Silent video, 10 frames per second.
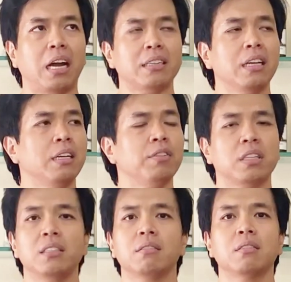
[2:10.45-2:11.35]
I
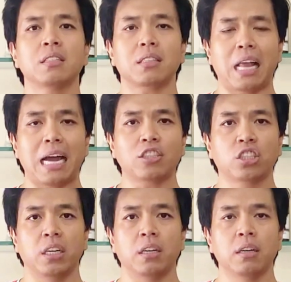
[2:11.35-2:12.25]
think this last
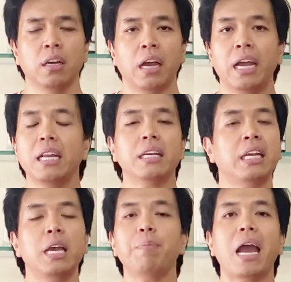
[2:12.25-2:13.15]
year, he didn't
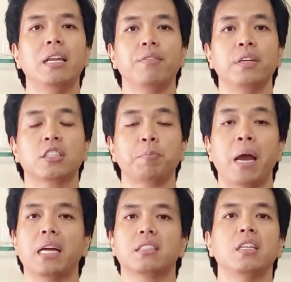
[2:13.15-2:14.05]
keep any of his picks.